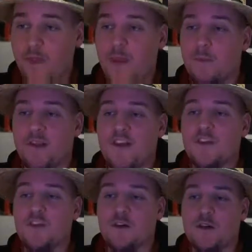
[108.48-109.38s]

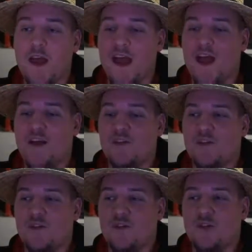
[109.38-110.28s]
Blizzard
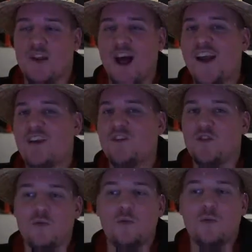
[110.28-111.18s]
has lied
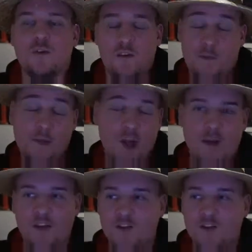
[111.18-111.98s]
to the player base,